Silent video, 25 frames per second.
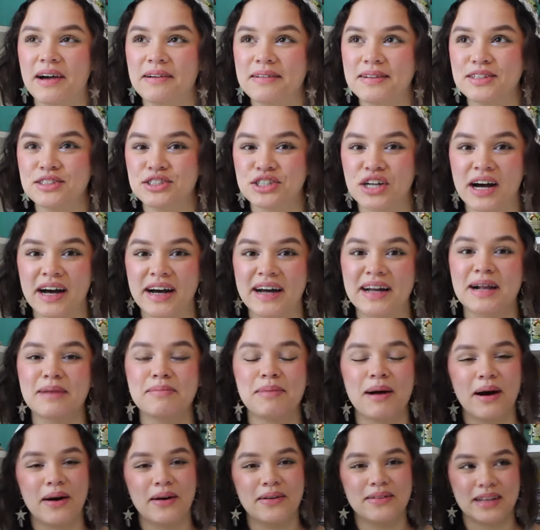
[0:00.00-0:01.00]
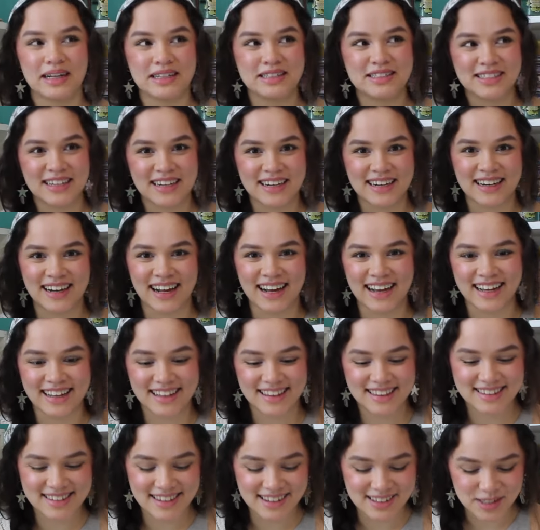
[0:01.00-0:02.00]
I would chat about
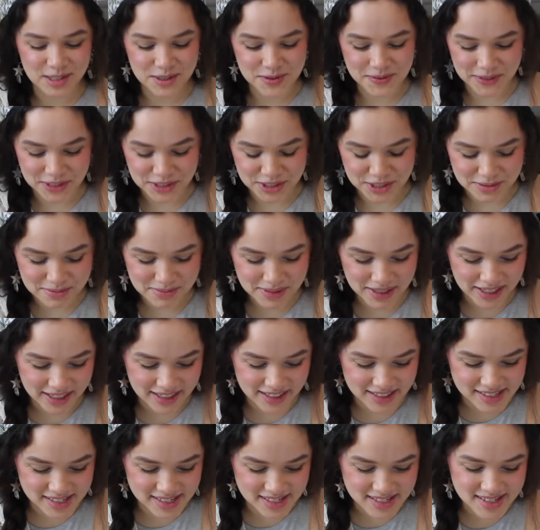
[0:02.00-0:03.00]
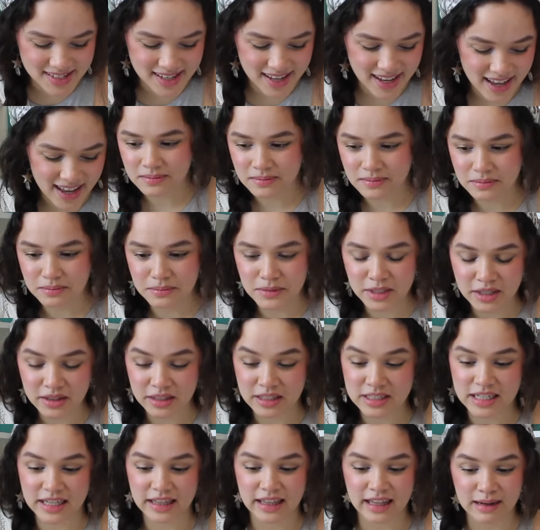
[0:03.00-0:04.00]
1989, Taylor's version, because
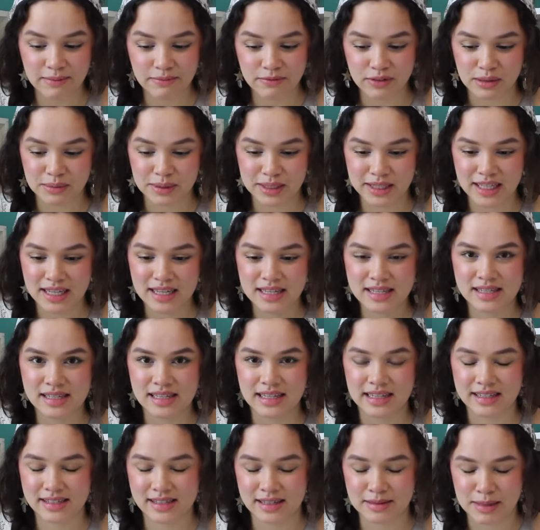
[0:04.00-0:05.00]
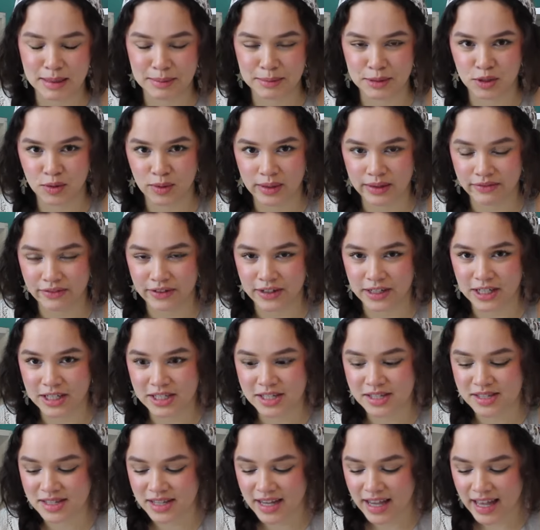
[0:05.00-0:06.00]
the day that I'm filming this is September
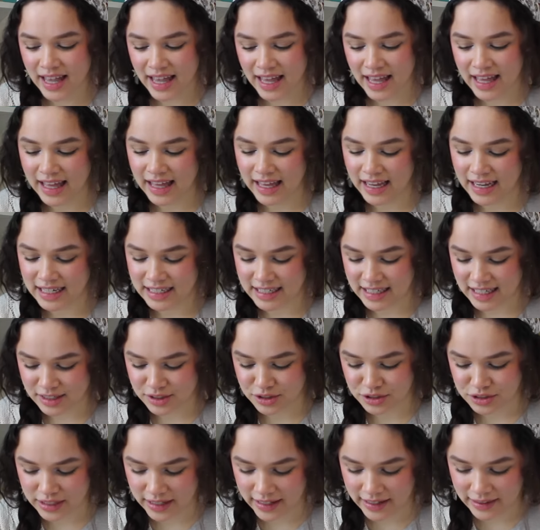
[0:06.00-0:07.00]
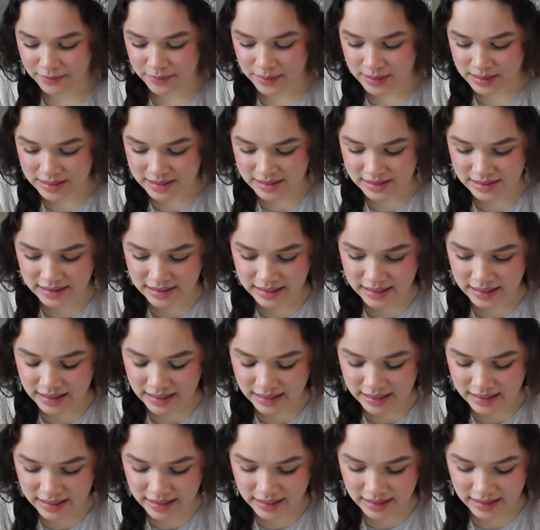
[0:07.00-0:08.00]
21st, and yesterday was
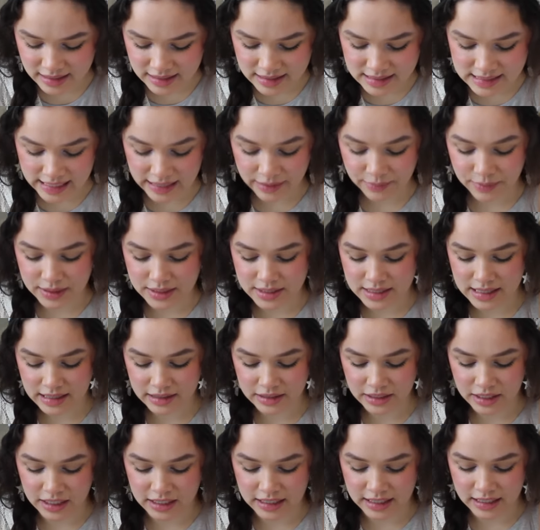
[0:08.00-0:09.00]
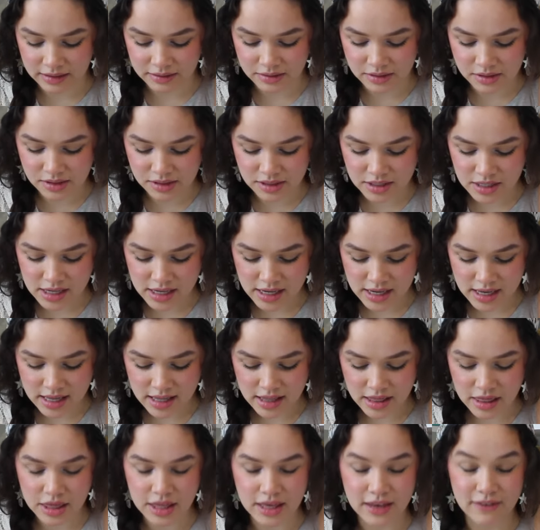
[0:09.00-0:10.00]
the day when Taylor announced
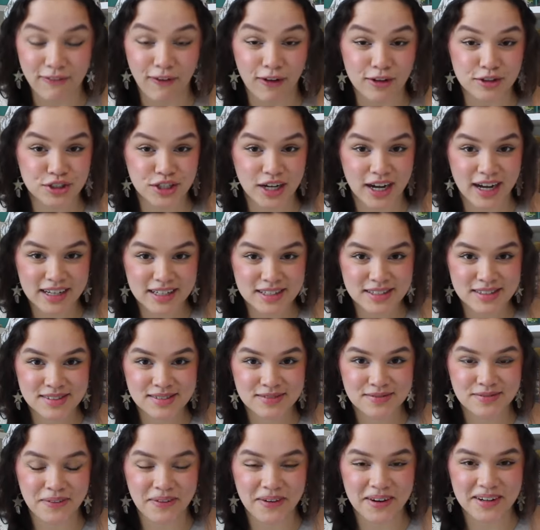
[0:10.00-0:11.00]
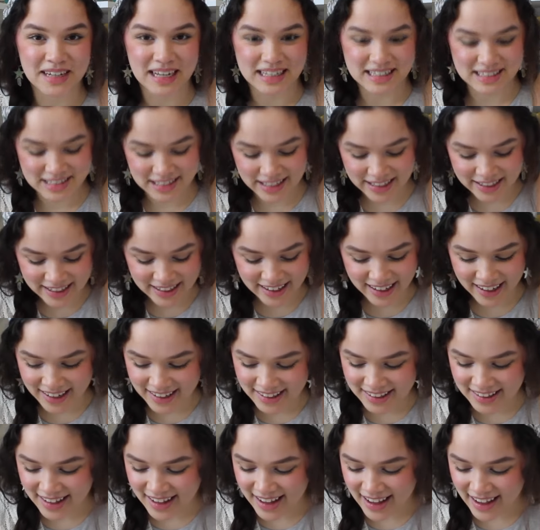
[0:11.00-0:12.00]
the vault tracks for
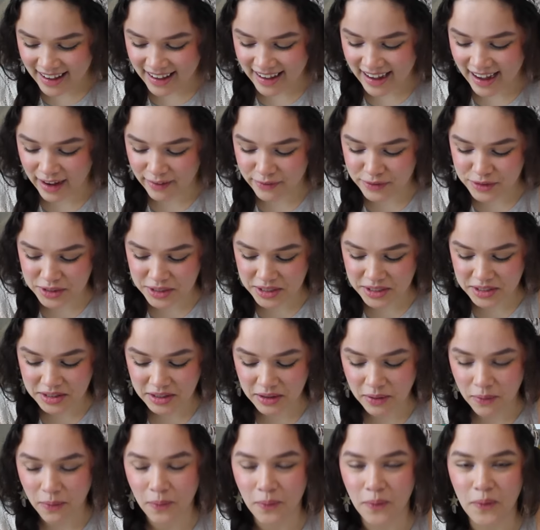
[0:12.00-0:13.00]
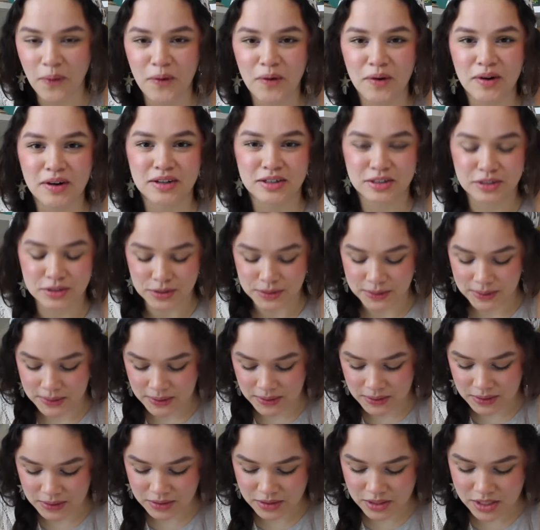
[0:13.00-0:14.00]
1989 after the whole
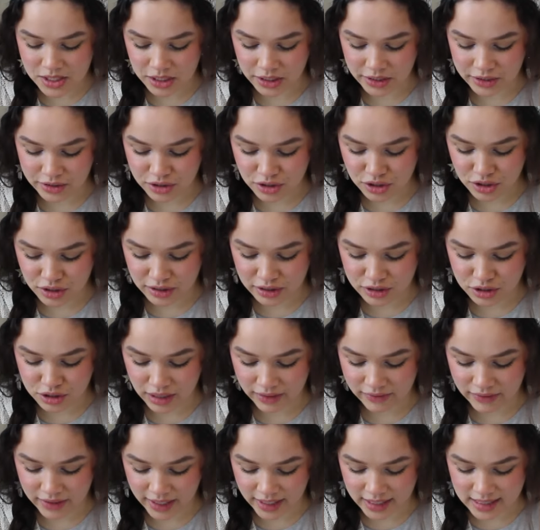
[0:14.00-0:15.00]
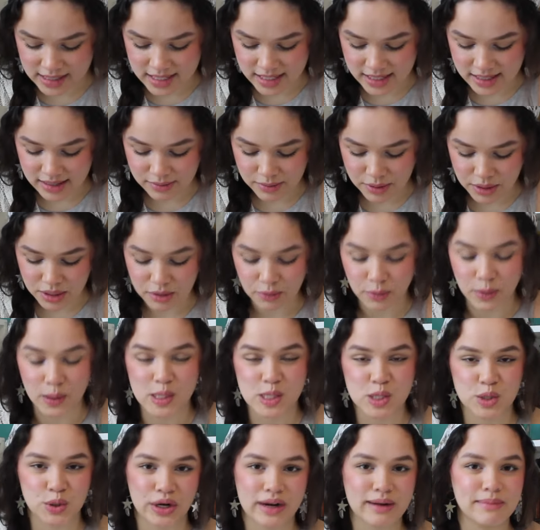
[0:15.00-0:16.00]
Google search extravaganza with the
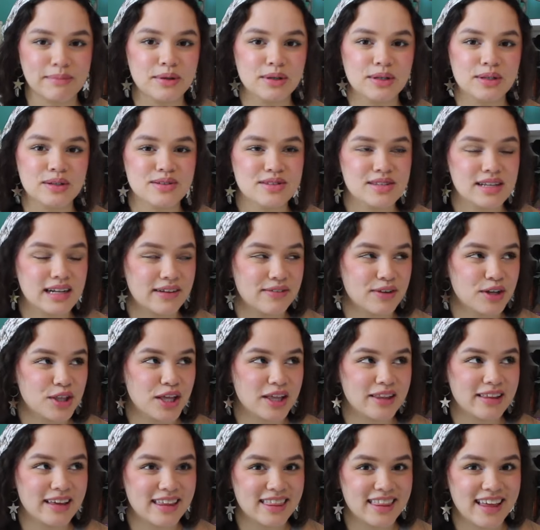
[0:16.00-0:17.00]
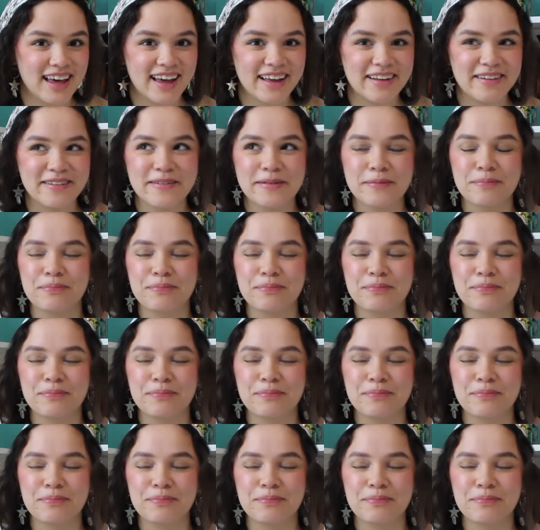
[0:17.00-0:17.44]
word scrambles and everything like that.